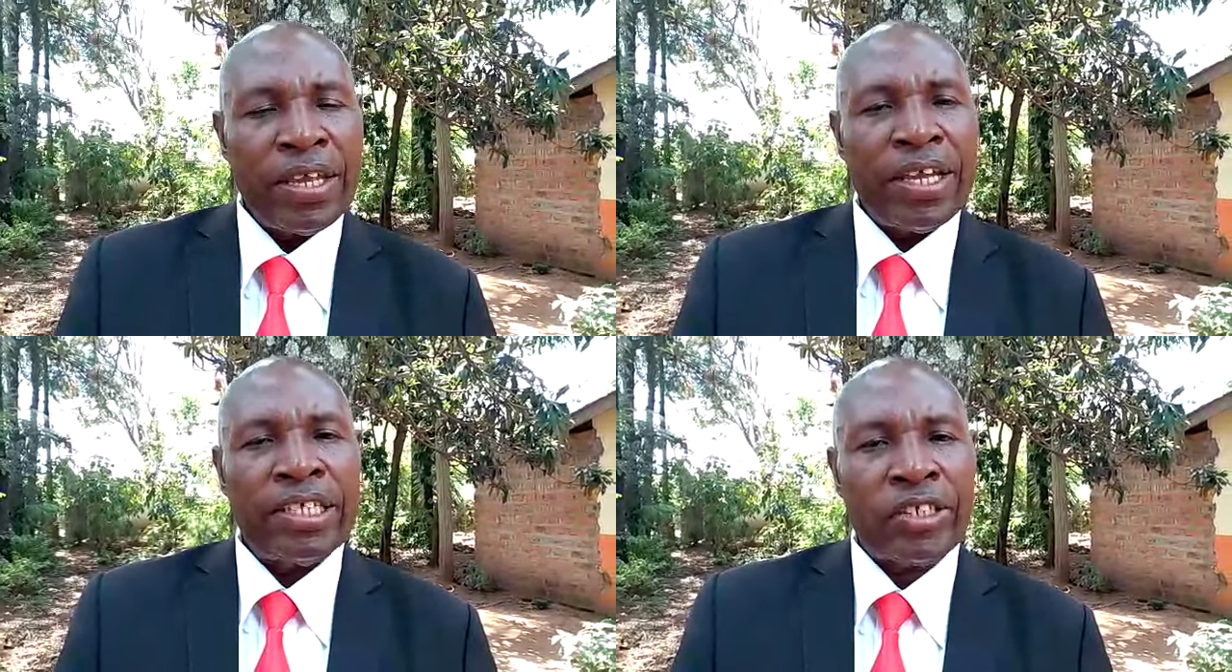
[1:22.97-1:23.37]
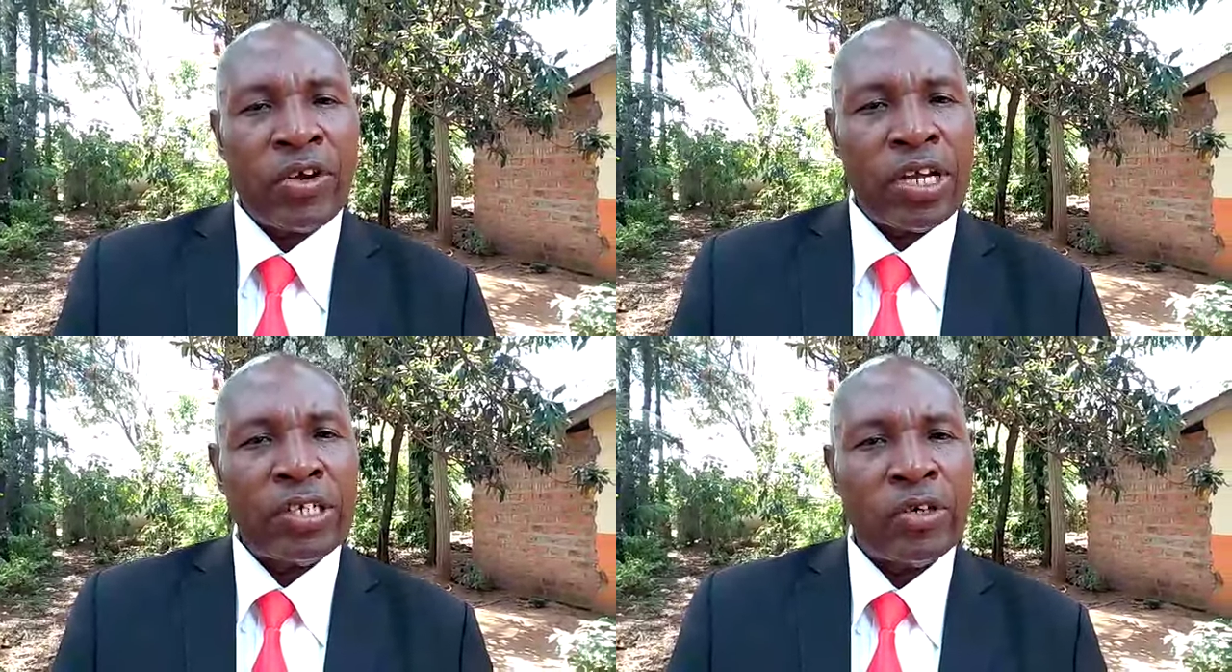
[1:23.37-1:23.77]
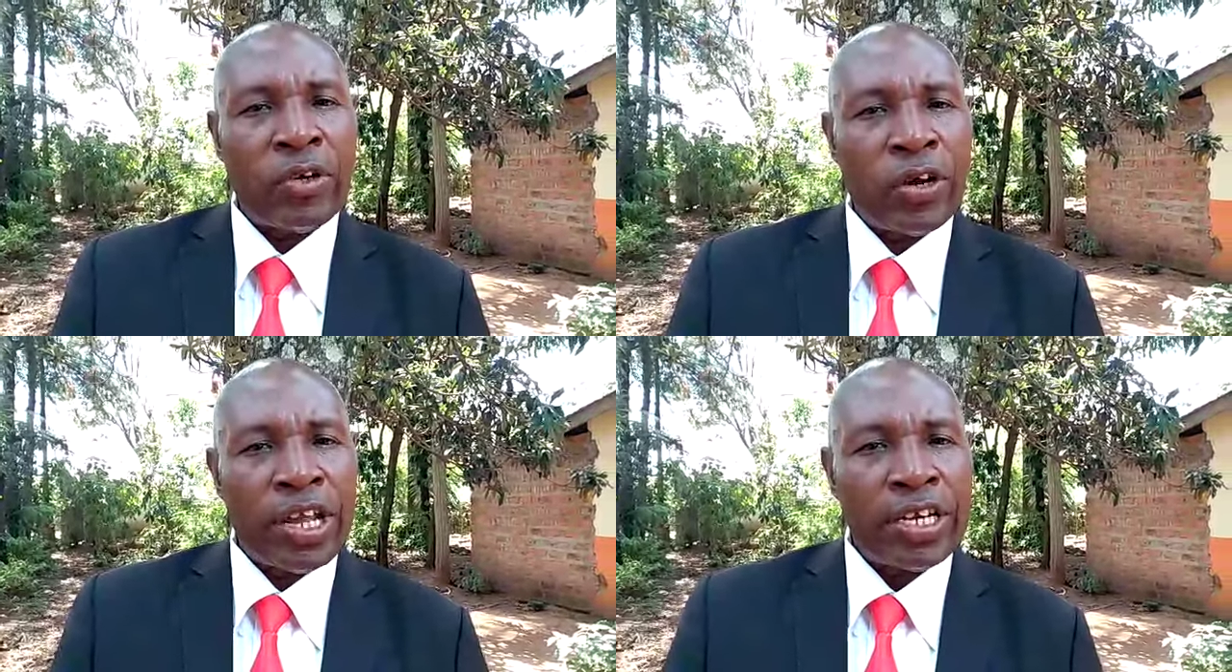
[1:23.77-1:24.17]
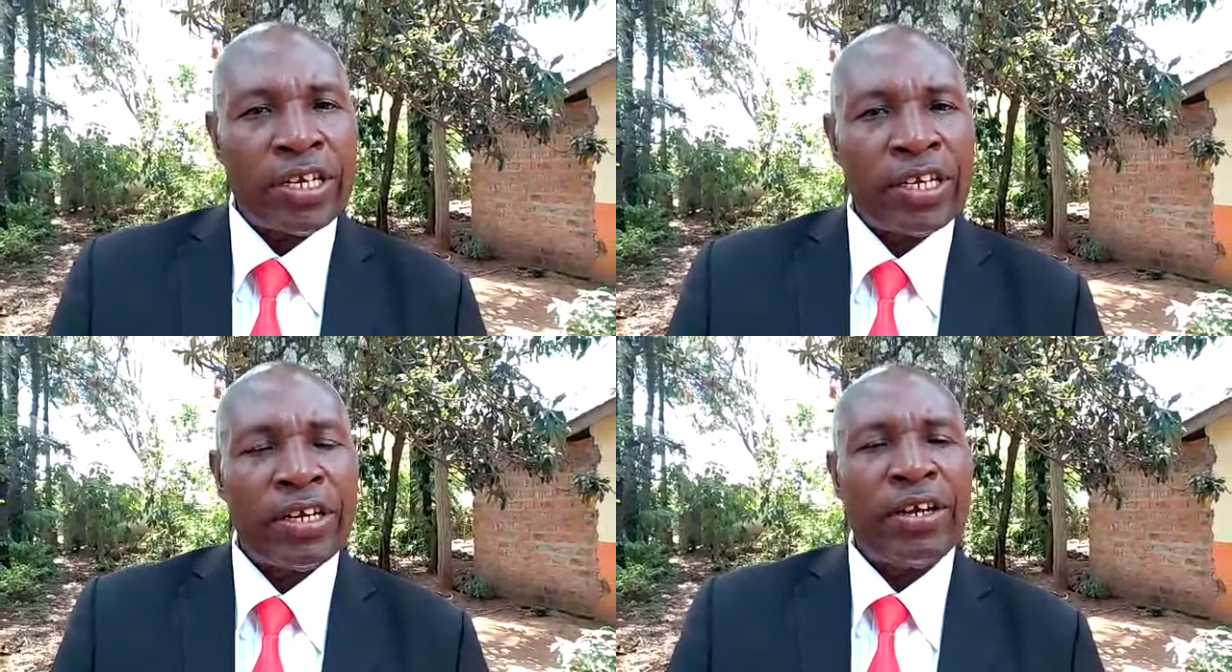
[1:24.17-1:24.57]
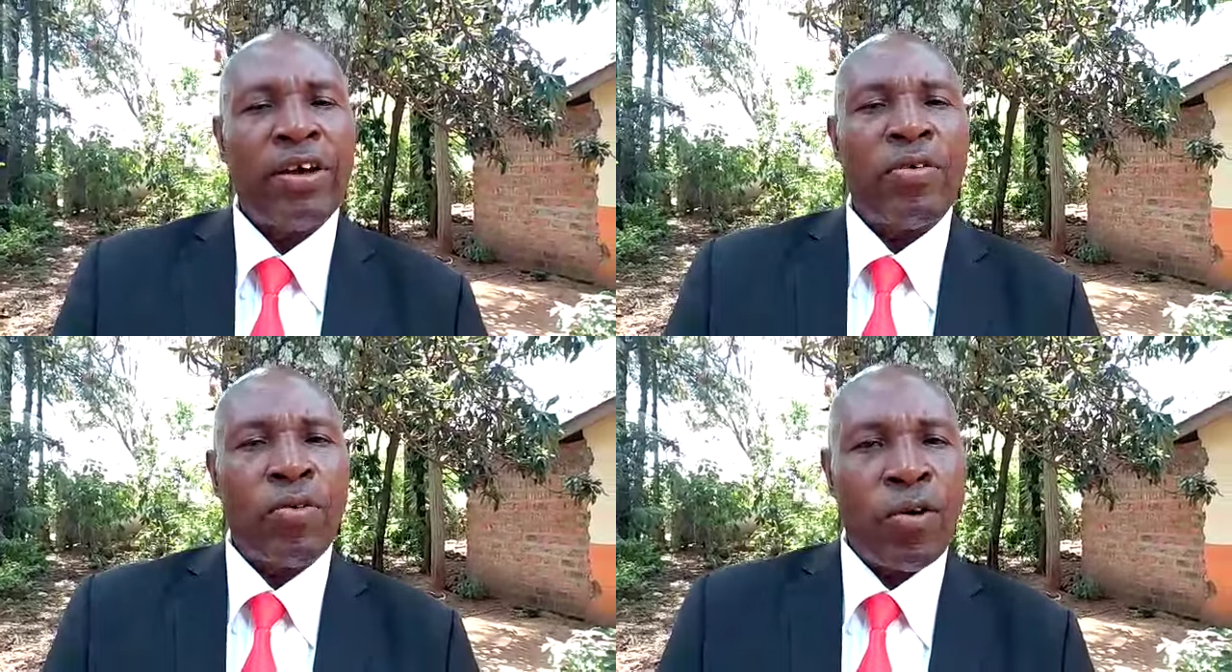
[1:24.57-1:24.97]
He's going to create
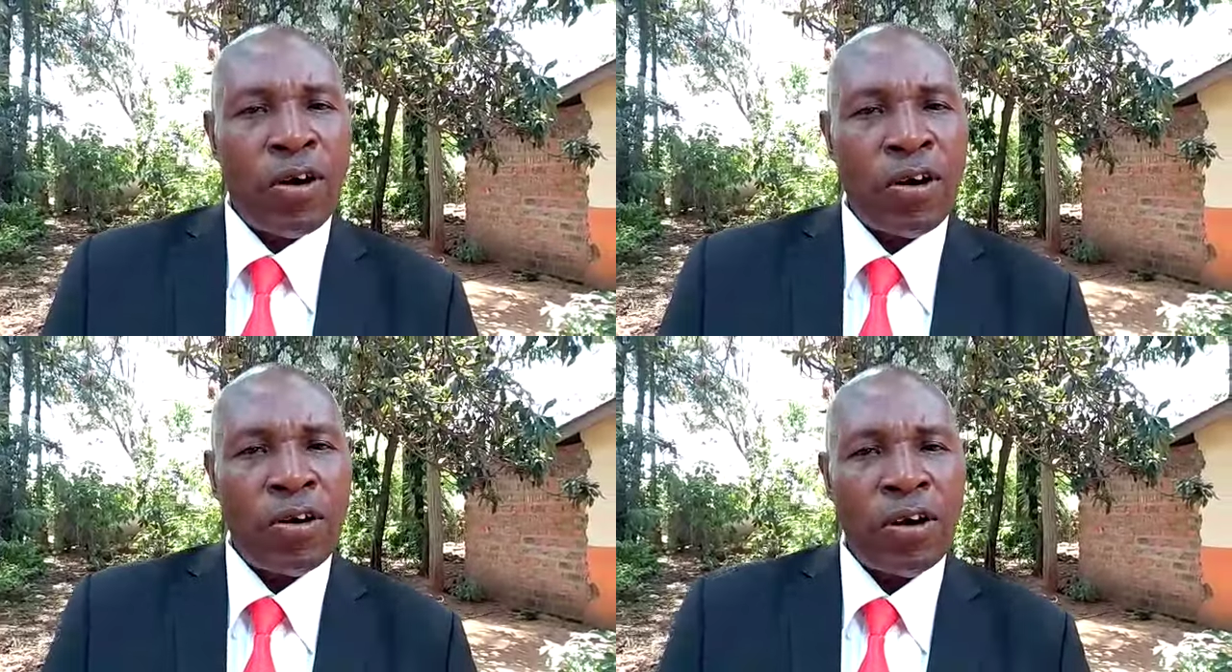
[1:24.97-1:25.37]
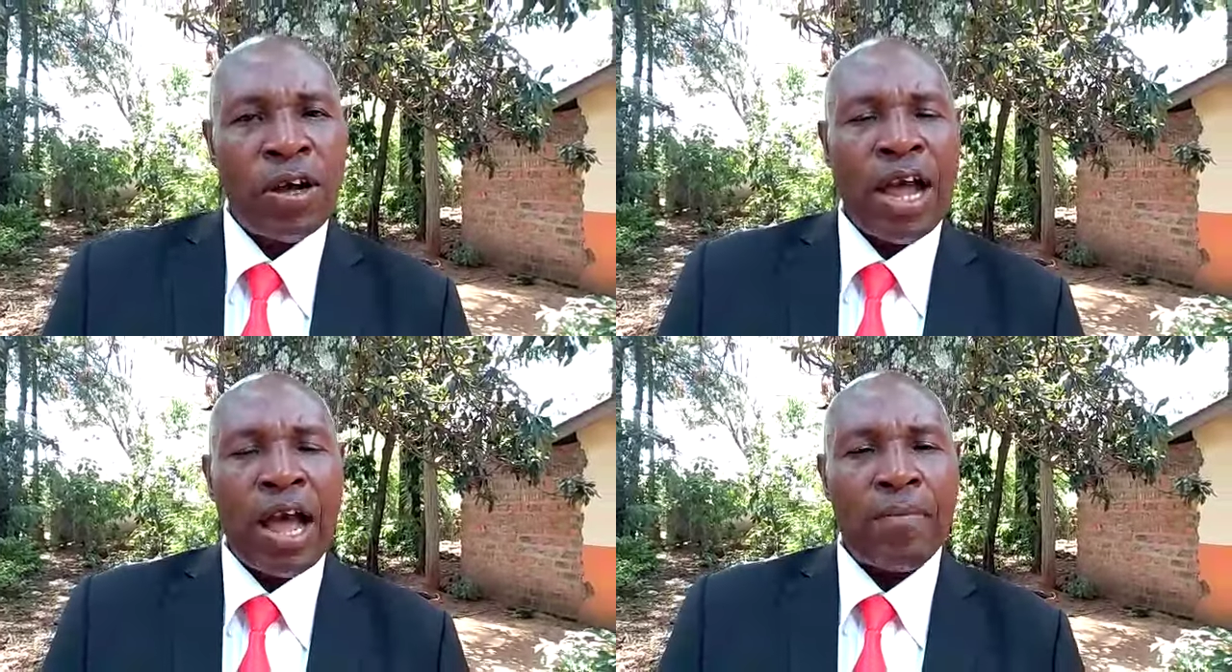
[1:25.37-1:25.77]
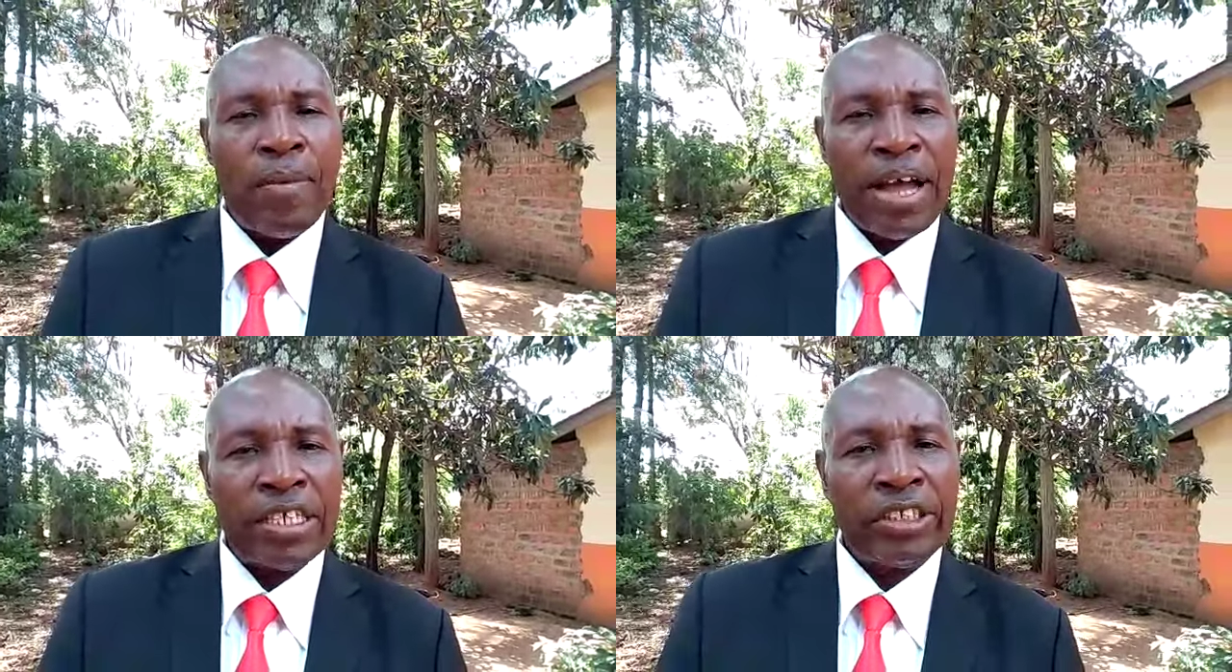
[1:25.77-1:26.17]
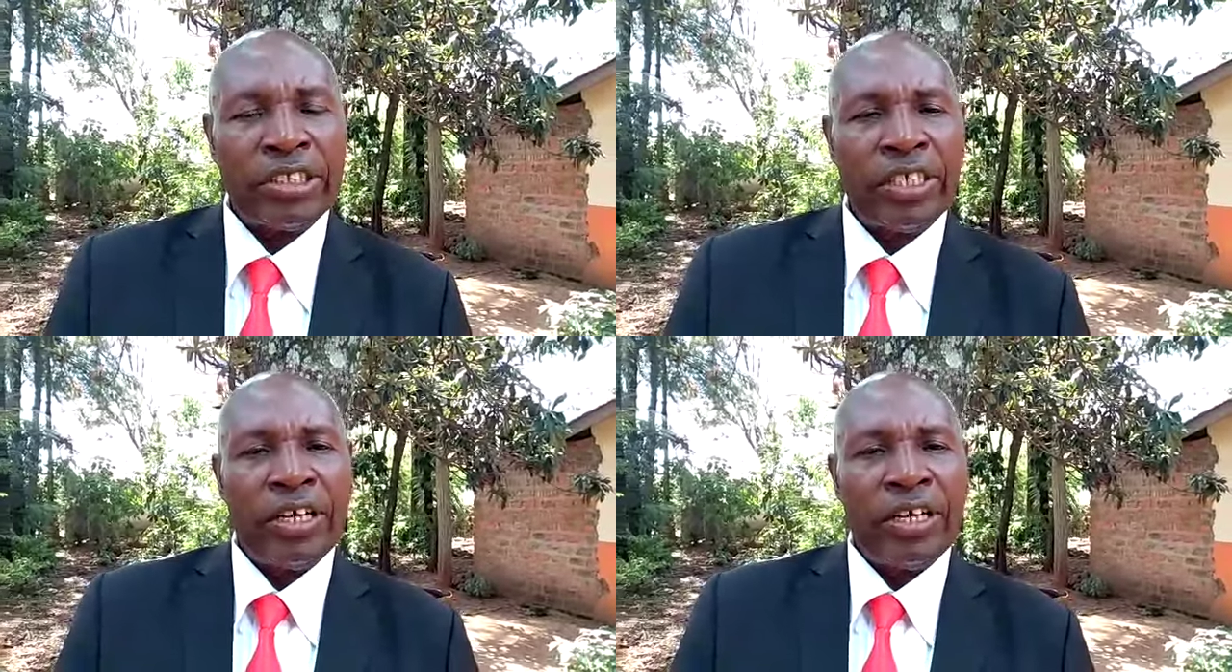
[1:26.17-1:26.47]
war amongst